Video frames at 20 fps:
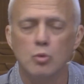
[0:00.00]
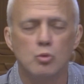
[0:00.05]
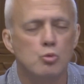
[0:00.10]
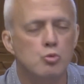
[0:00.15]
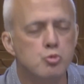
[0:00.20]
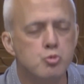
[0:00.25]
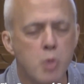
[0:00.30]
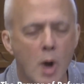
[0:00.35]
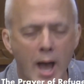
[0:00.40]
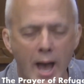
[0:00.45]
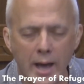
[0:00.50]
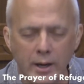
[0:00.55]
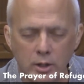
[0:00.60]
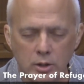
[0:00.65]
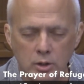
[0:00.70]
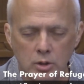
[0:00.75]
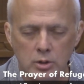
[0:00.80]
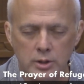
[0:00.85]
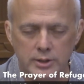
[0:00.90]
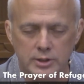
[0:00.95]

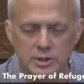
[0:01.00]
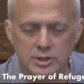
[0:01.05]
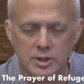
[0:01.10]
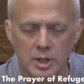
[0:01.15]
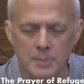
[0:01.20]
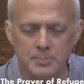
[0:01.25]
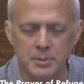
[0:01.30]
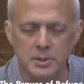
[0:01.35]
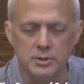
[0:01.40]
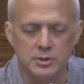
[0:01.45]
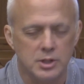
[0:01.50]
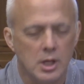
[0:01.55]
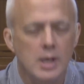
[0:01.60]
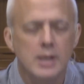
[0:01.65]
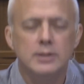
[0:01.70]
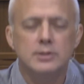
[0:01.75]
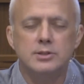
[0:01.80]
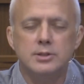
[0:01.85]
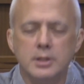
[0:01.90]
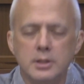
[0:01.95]
Radical acceptance.
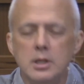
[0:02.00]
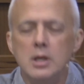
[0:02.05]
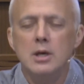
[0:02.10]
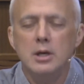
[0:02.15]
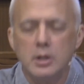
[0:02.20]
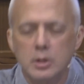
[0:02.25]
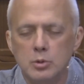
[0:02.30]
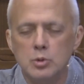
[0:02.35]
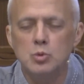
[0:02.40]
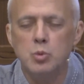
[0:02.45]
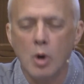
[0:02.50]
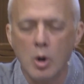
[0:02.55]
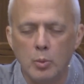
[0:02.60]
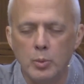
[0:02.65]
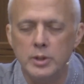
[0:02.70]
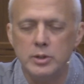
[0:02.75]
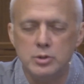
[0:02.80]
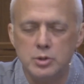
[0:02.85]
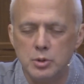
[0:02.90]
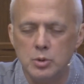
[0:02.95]
See, here's what
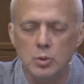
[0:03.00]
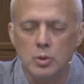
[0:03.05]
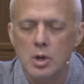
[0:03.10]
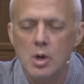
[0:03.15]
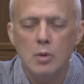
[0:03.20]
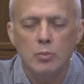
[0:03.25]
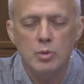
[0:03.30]
we do.